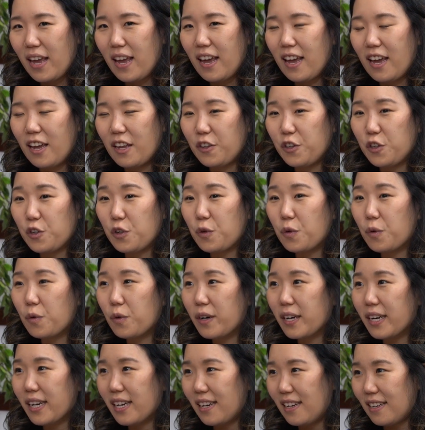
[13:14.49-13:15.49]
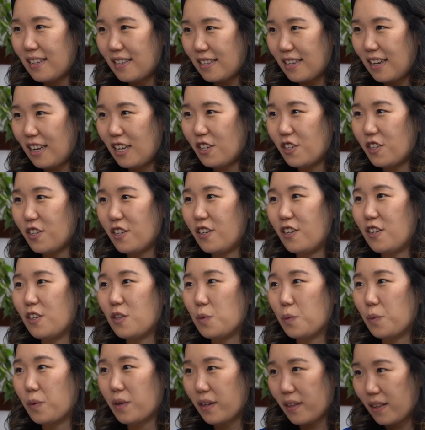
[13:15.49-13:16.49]
and your organization
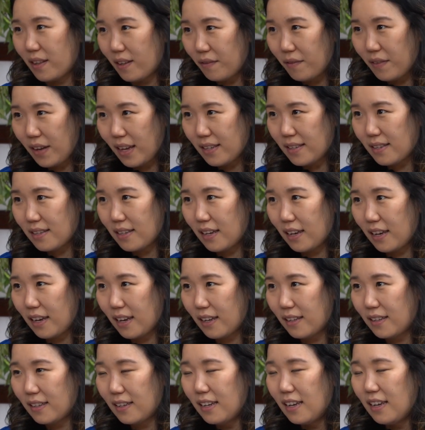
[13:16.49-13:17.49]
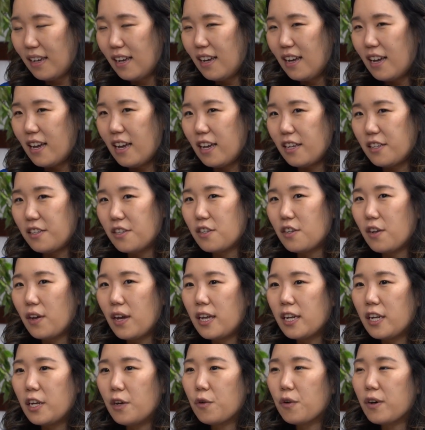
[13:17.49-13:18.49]
is worth investing in. And so any